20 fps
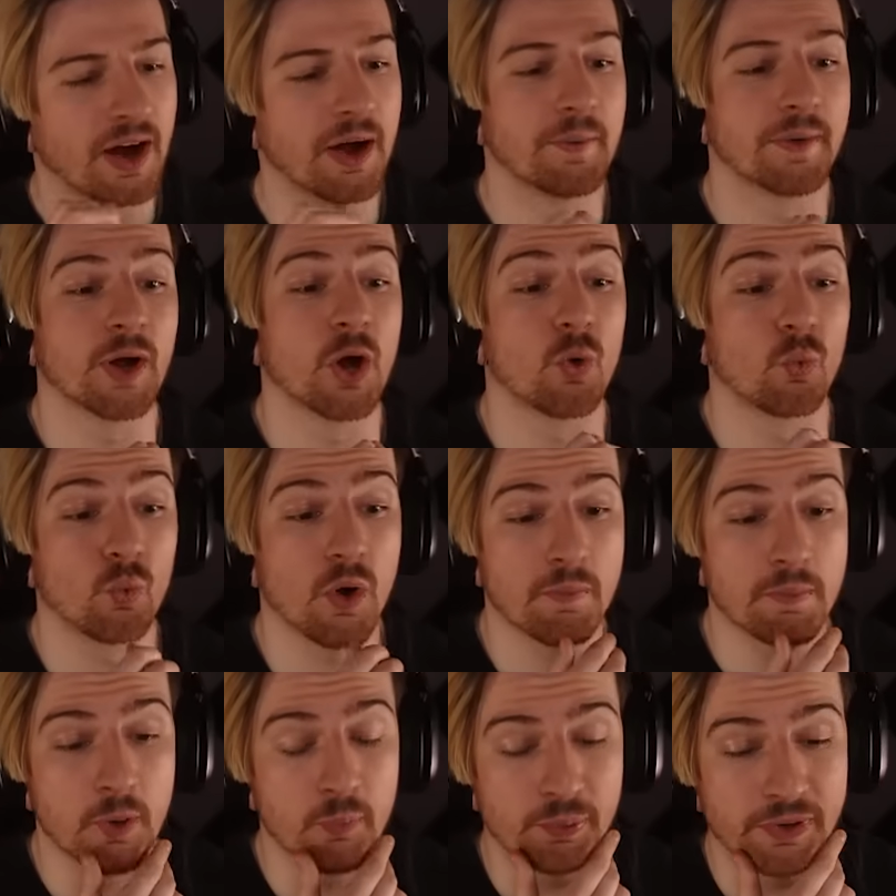right, we got
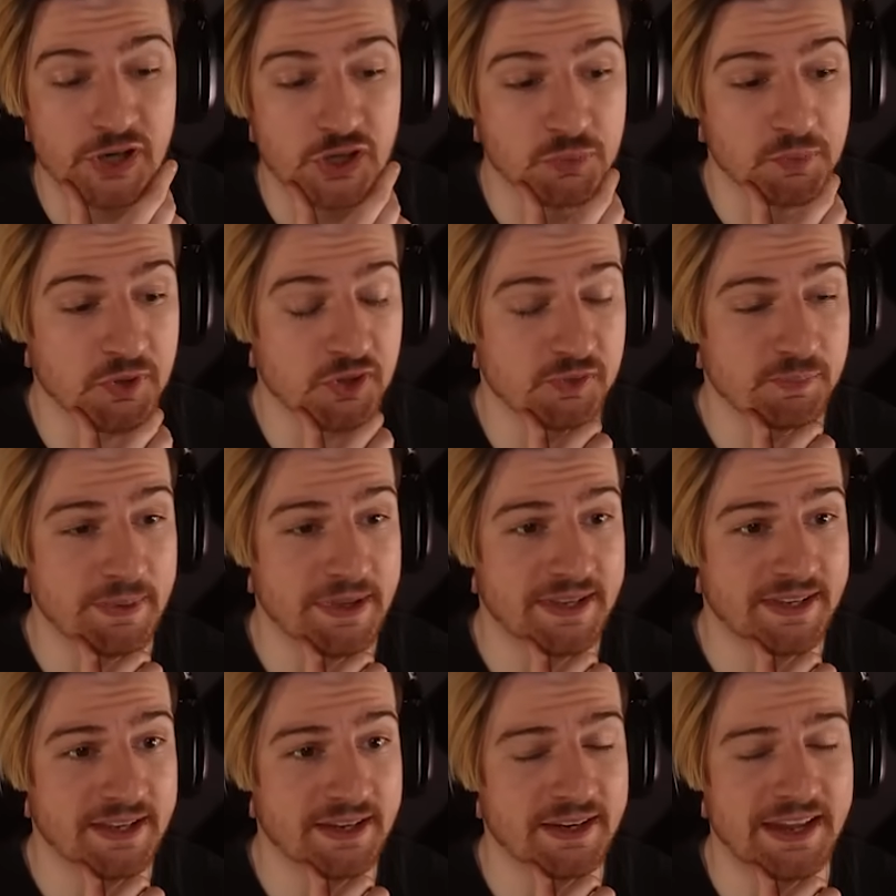Robert Peachman
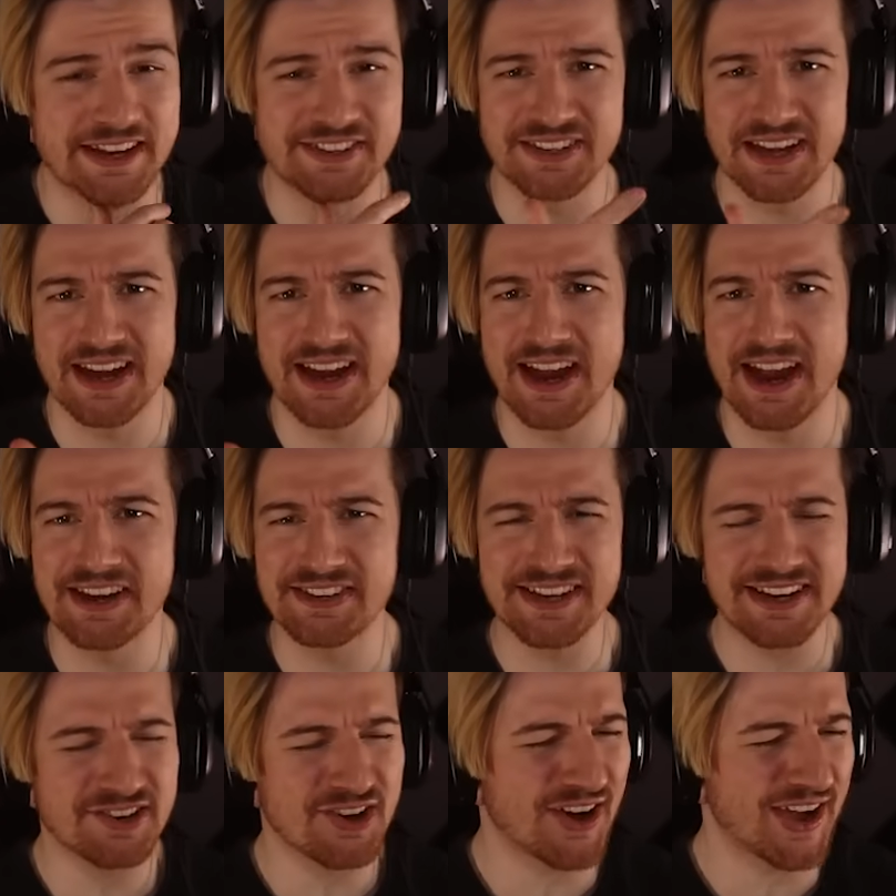speaking. Is,
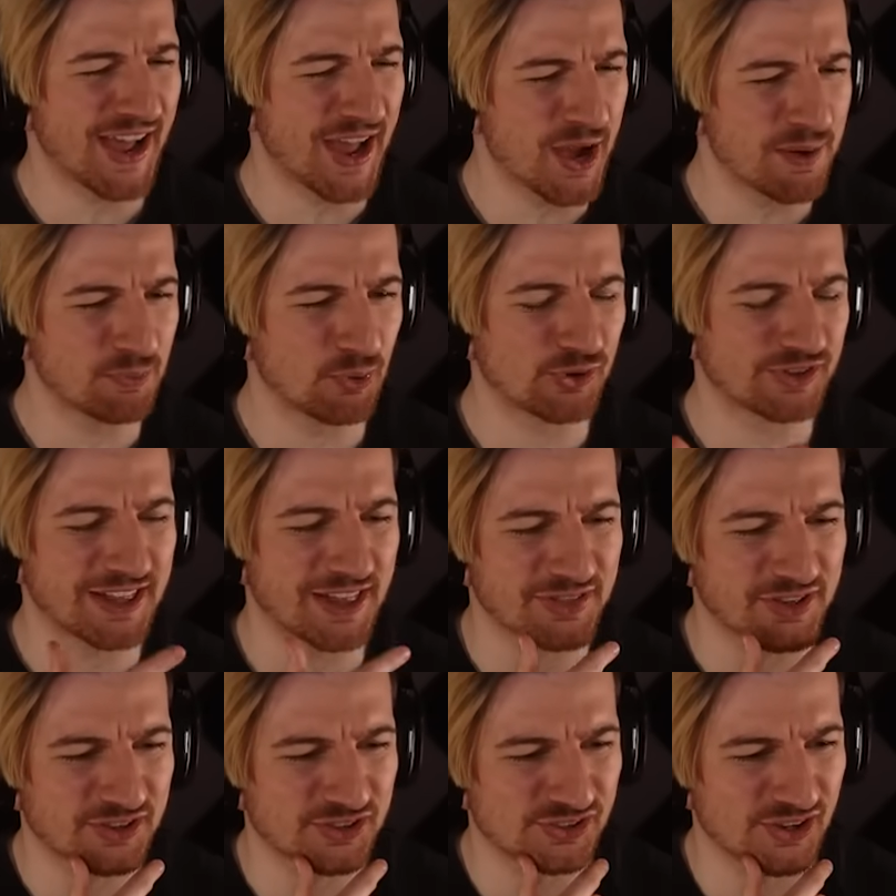is that not him or is
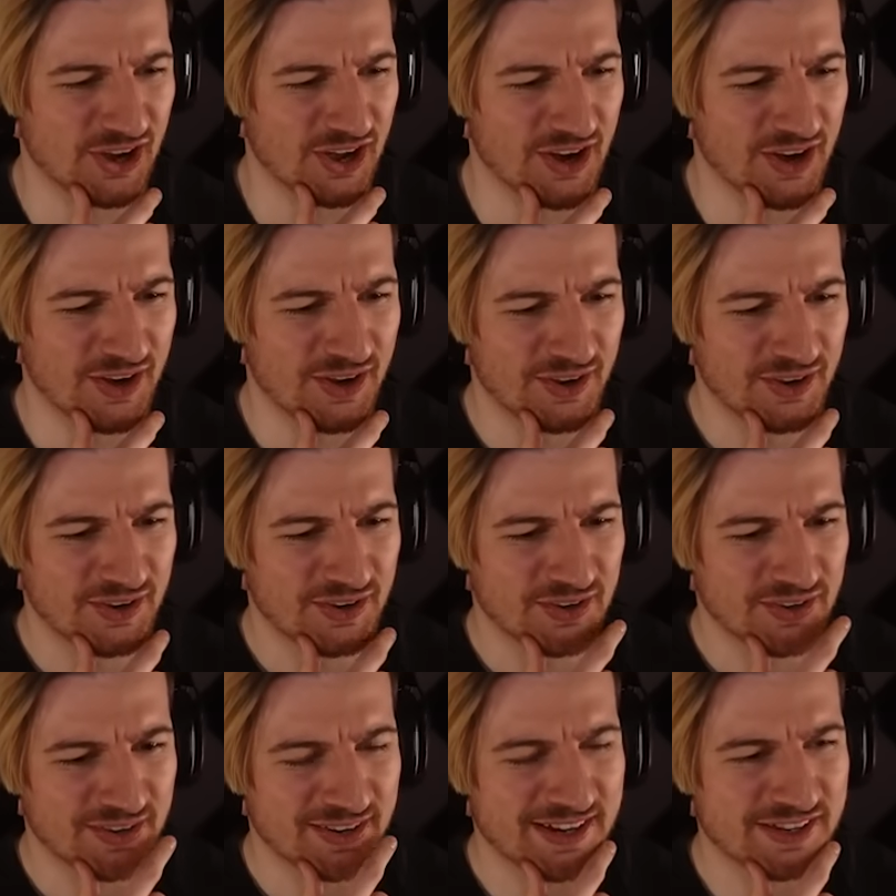that the son?
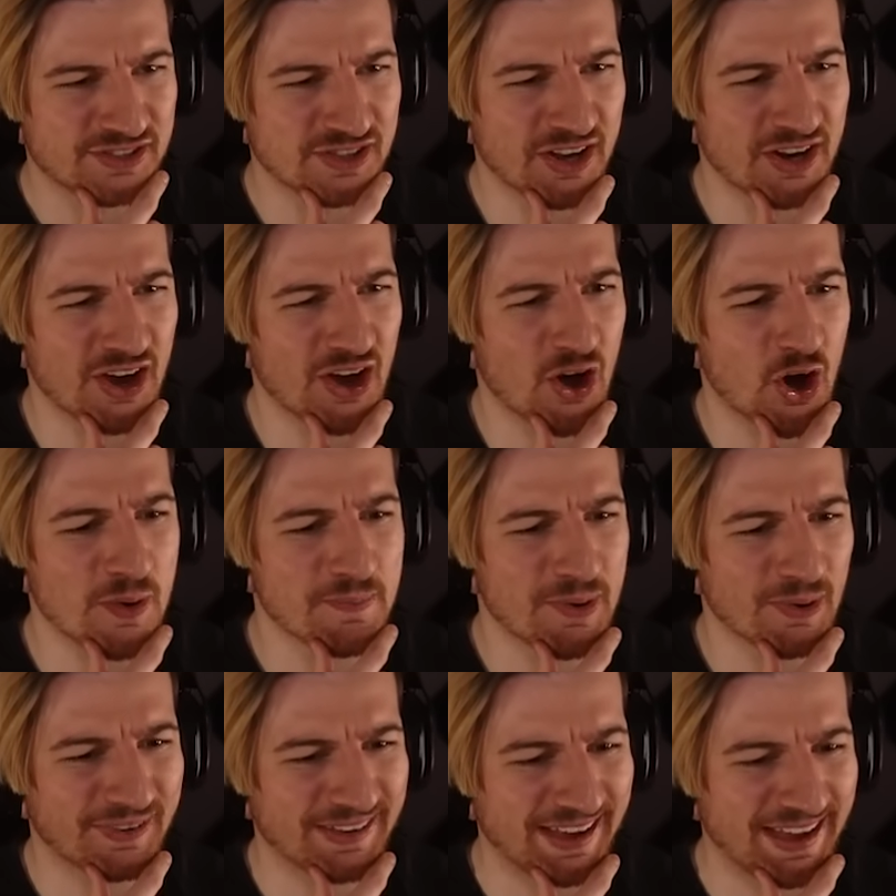He's not at
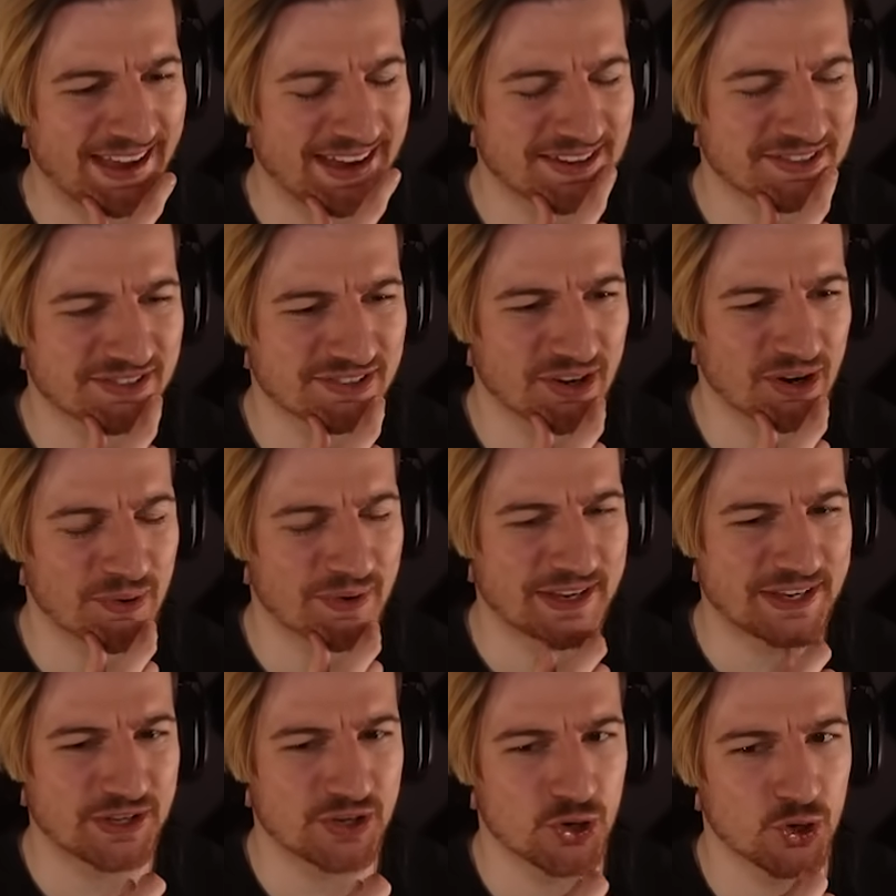home, okay, so
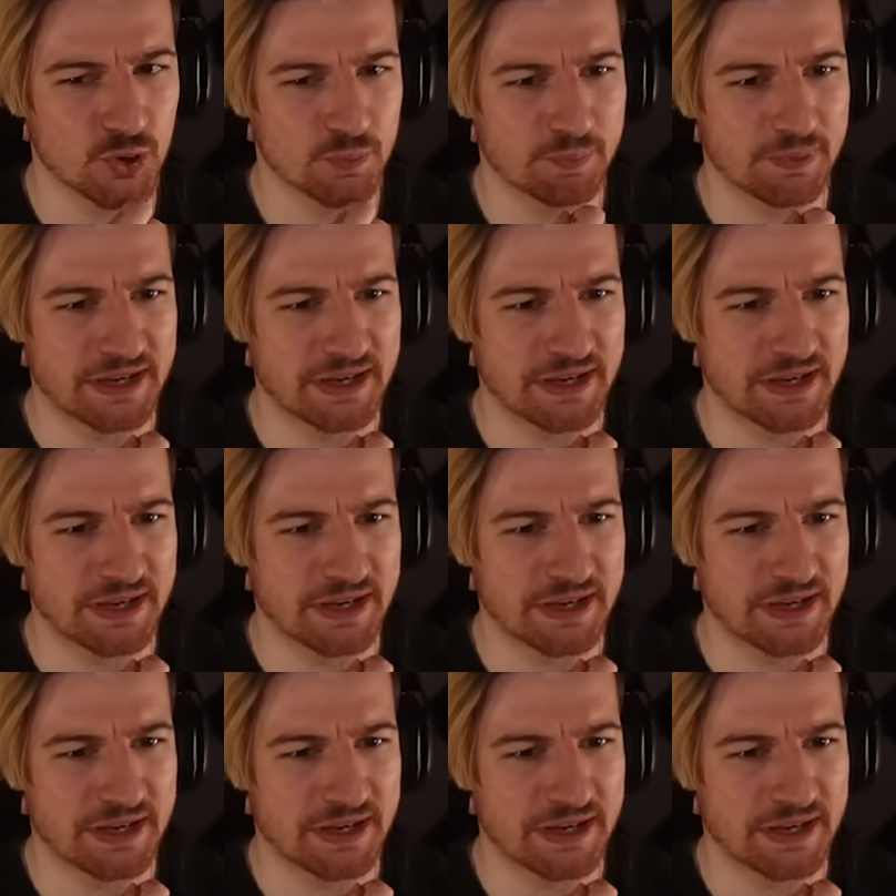he could